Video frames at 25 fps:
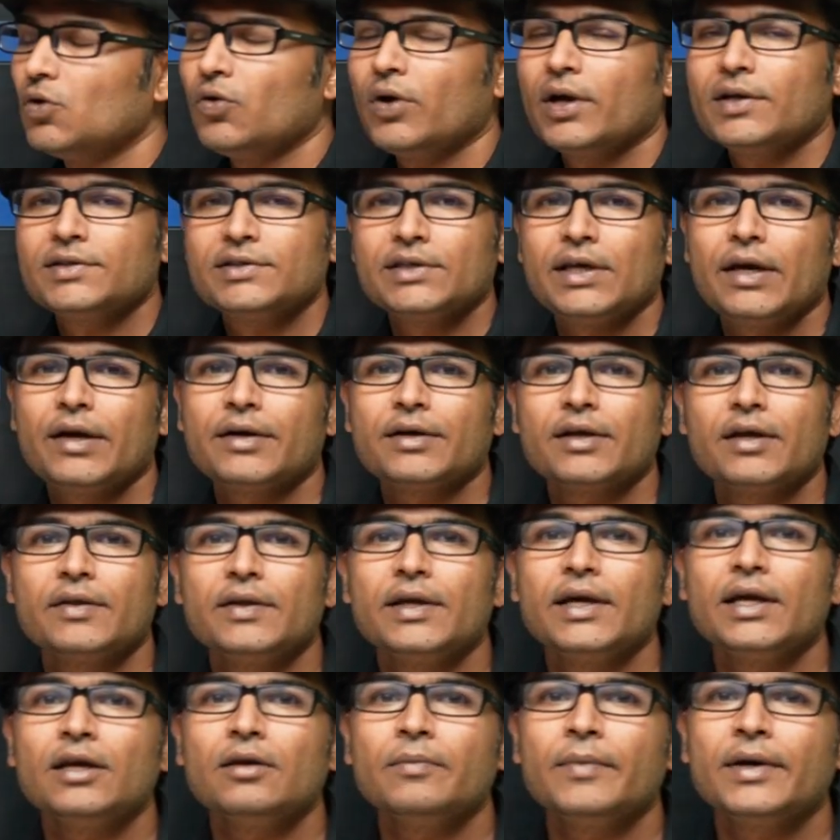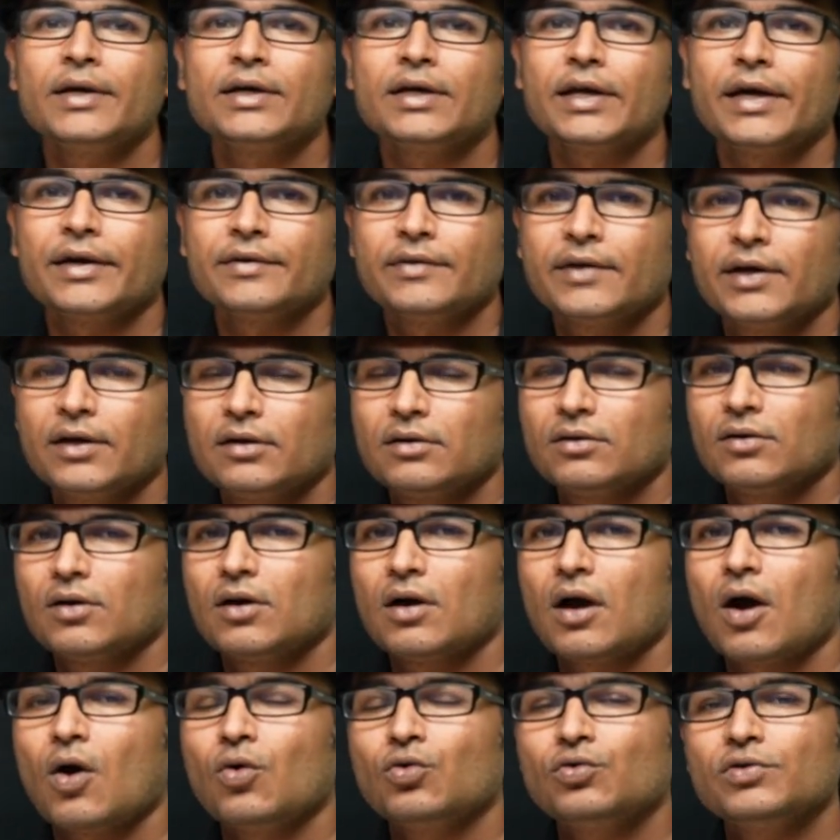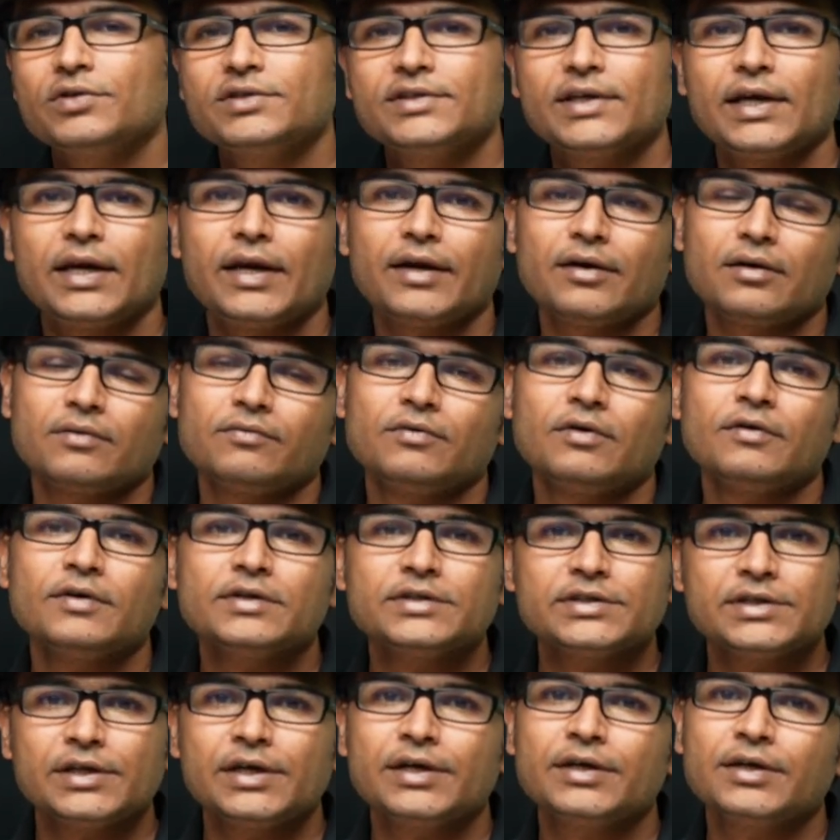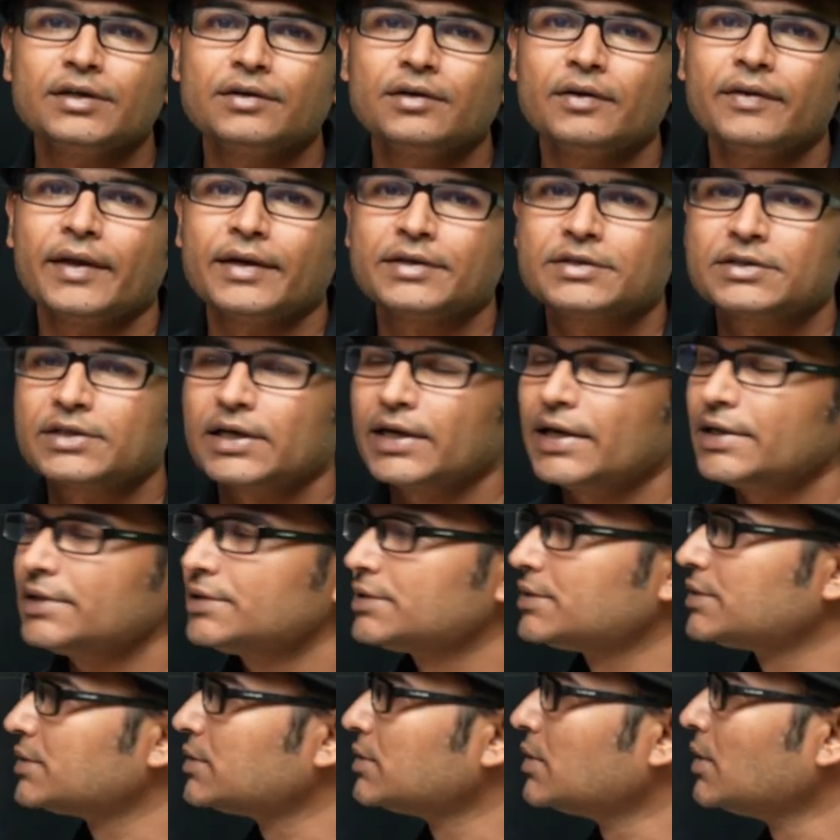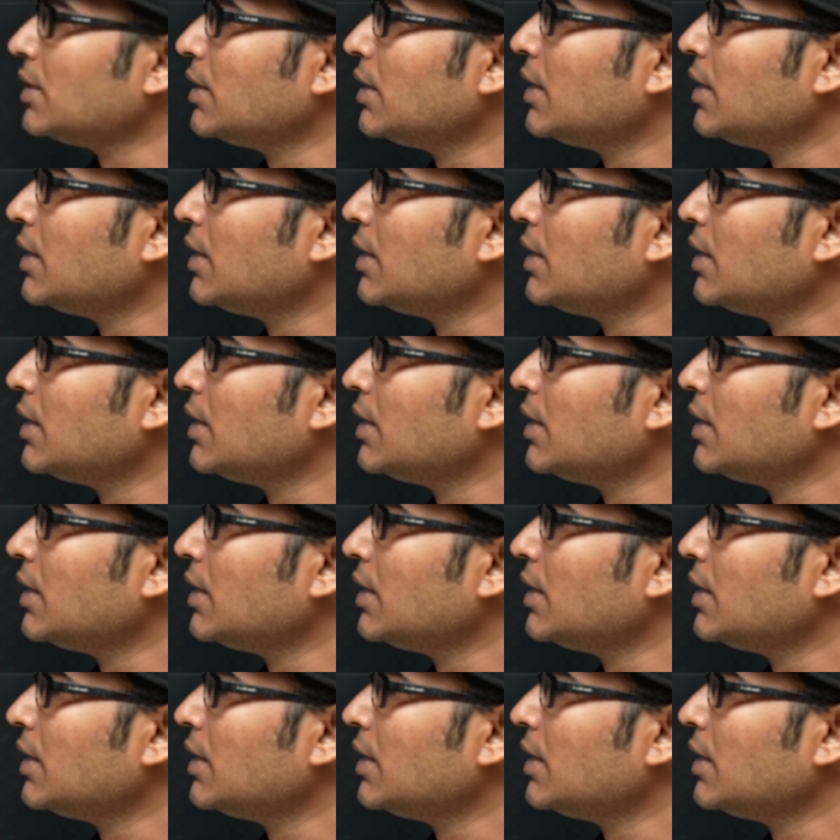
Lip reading: You can select any element like that. How to select, we will see it in the next class.